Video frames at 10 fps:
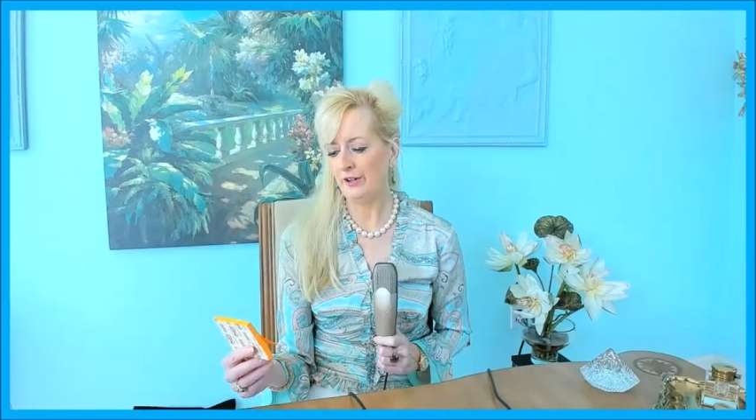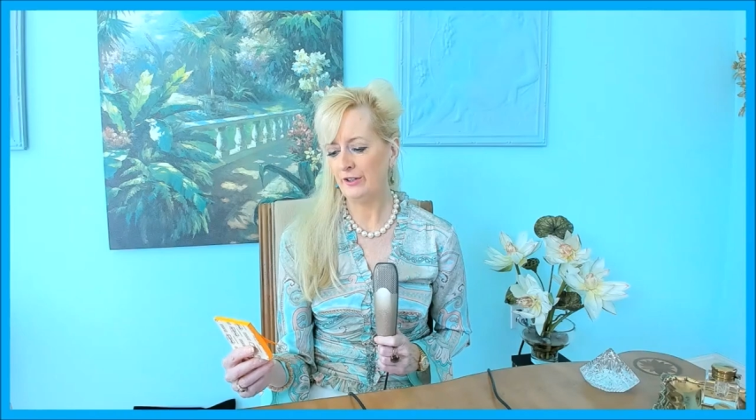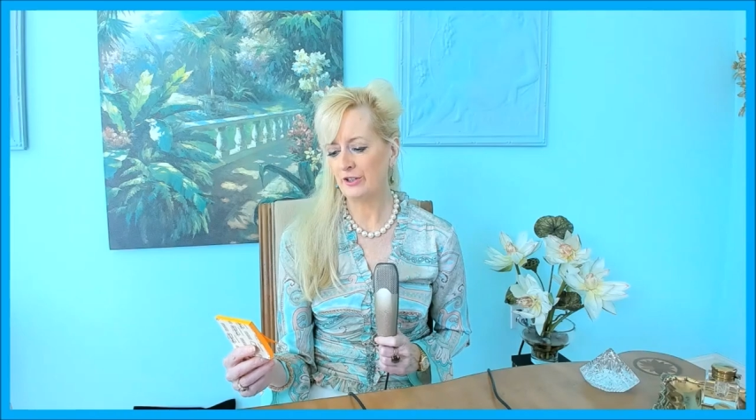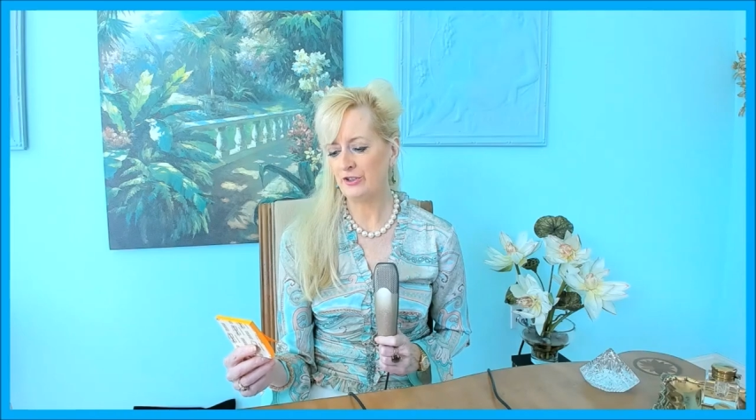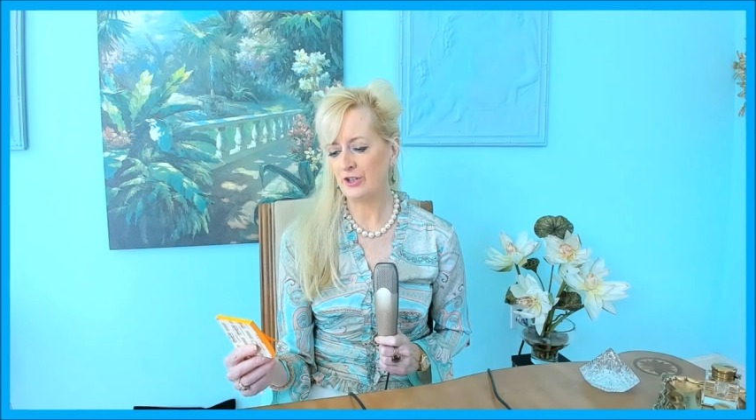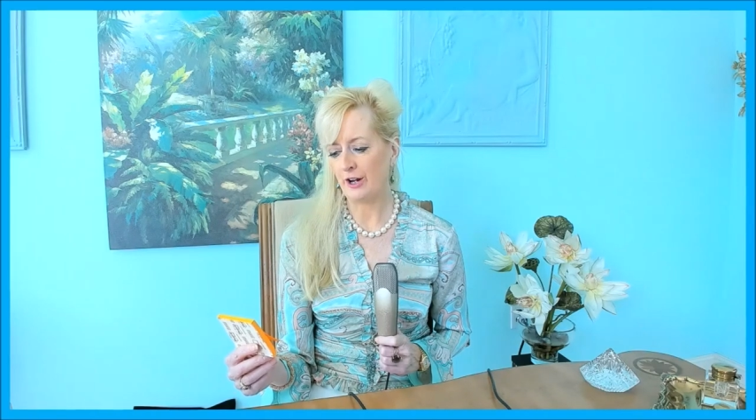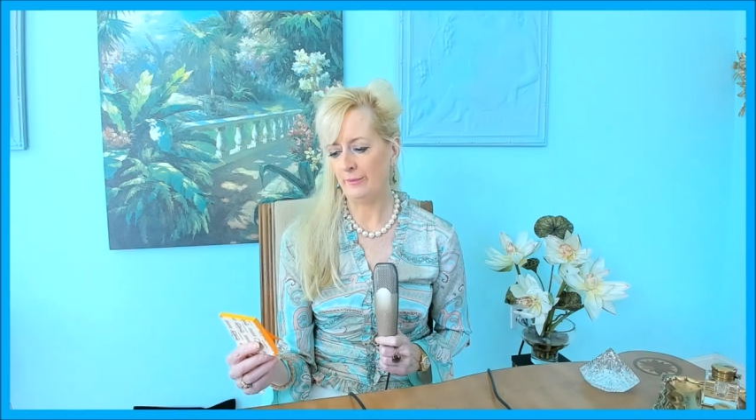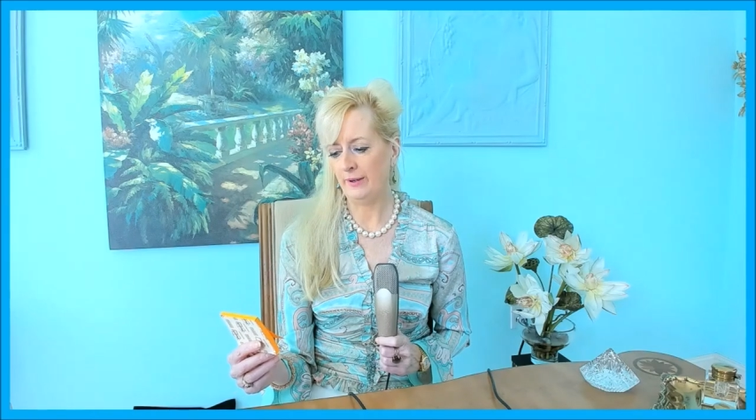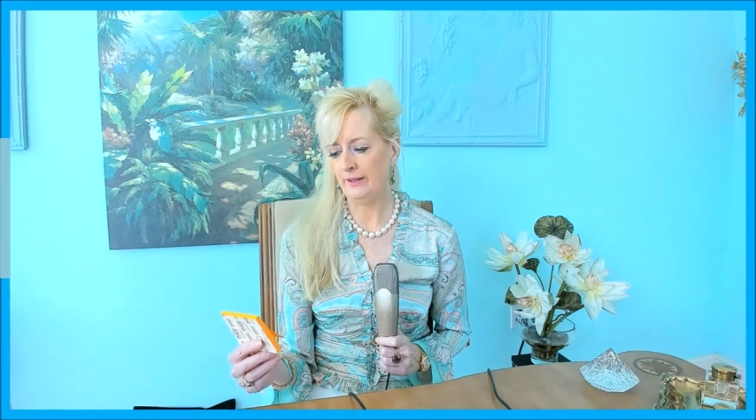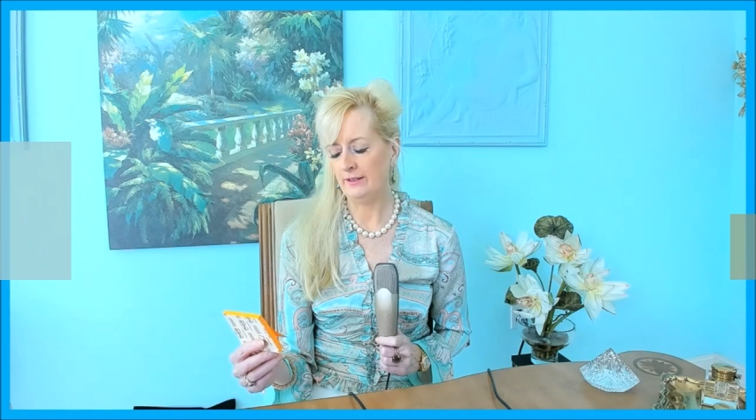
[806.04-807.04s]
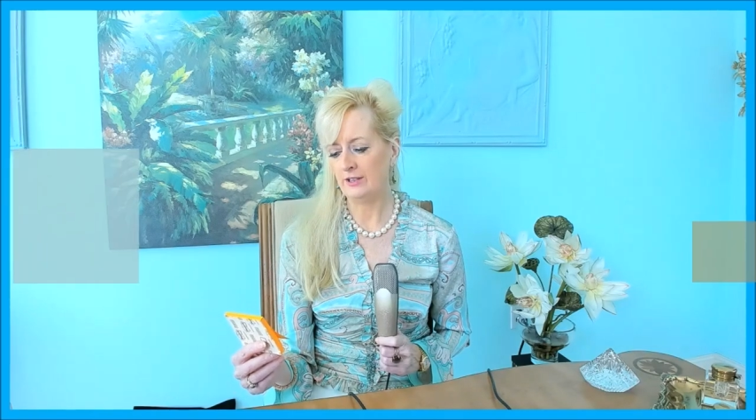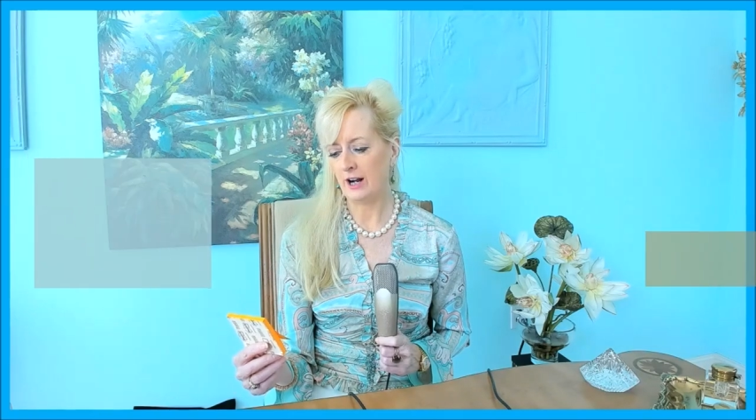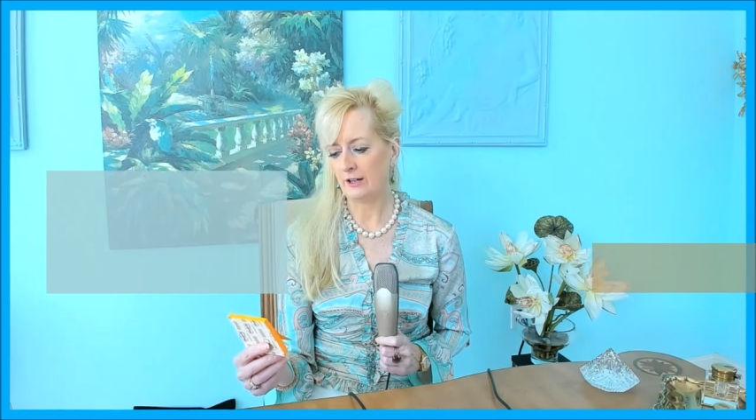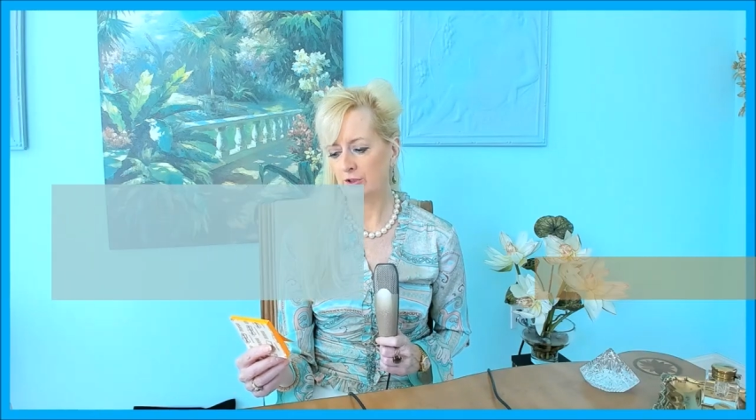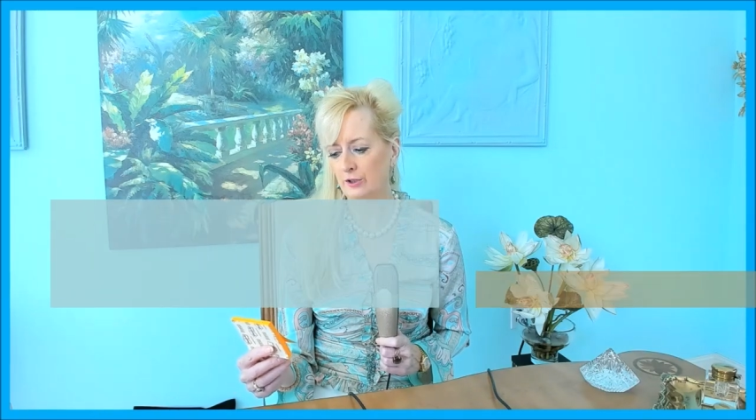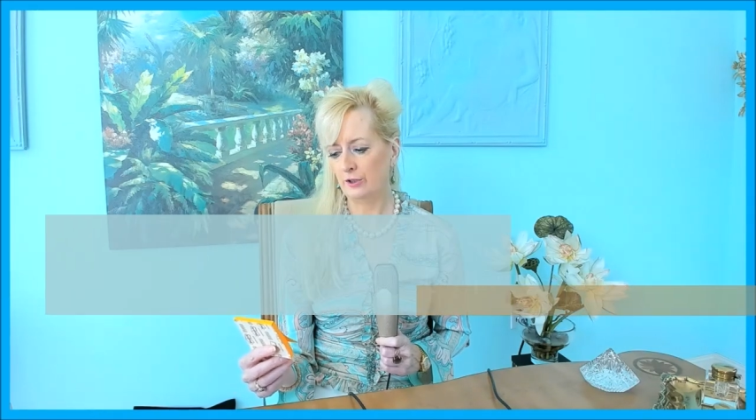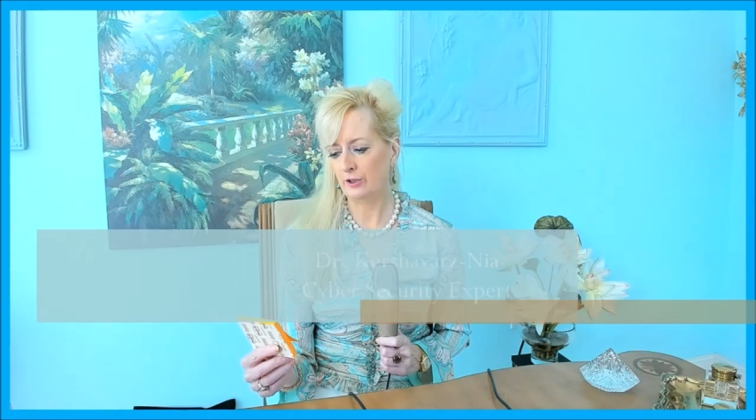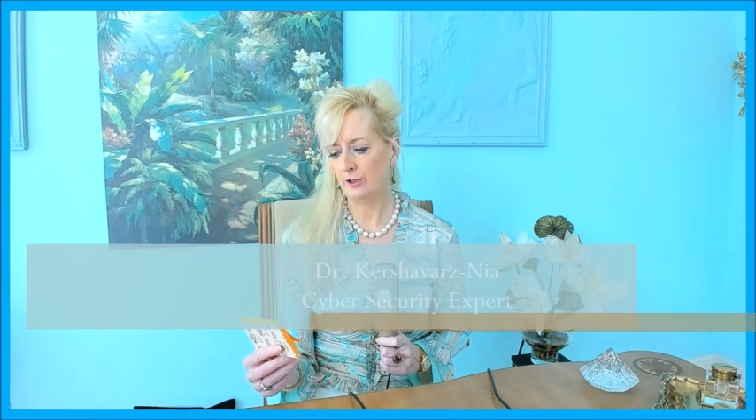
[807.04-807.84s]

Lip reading: There's a gentleman, Dr.